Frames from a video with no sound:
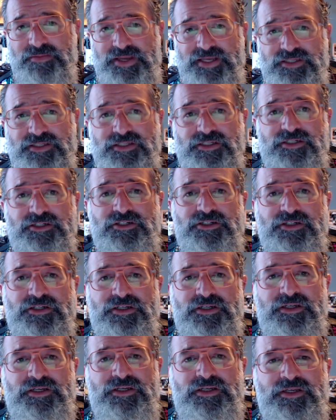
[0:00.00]
a
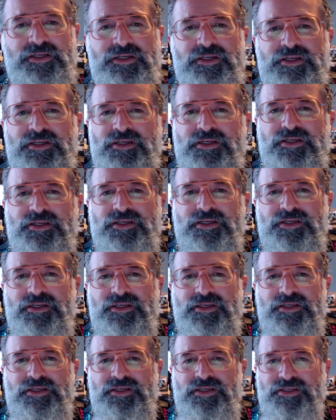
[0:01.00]
message.
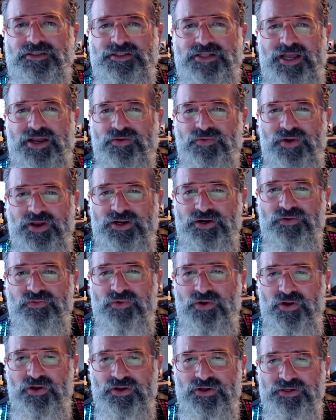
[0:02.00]
It's not right or
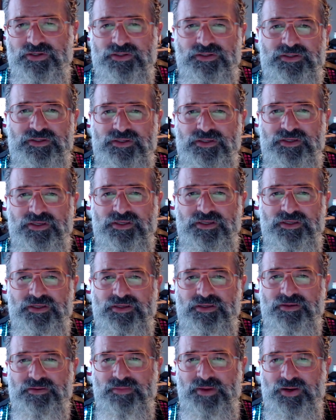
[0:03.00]
wrong.
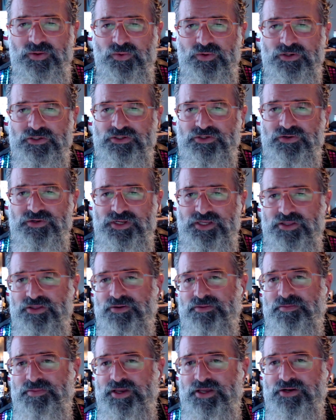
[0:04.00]
My words are
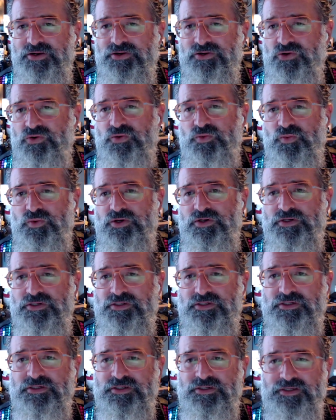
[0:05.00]
neither better nor
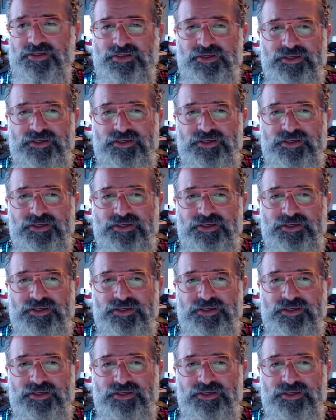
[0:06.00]
worse.